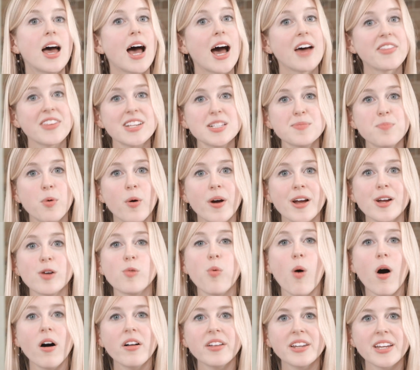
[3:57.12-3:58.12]
At this point,
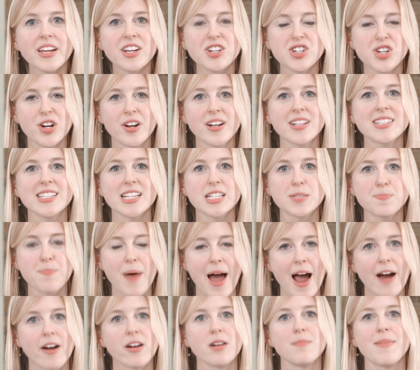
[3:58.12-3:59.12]
quality assurance is
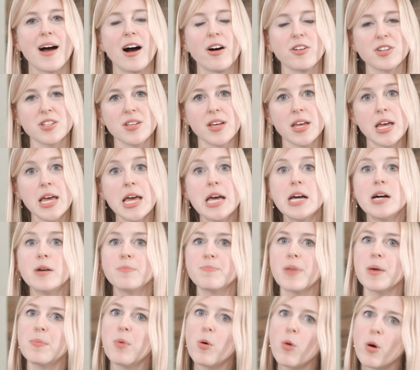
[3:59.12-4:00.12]
paramount.
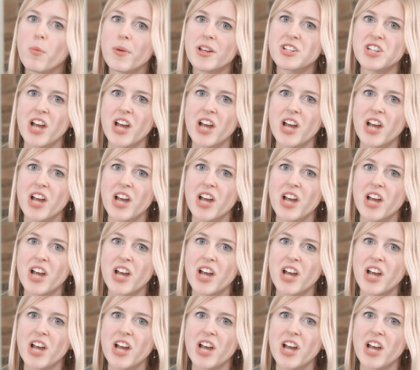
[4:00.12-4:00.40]
People will be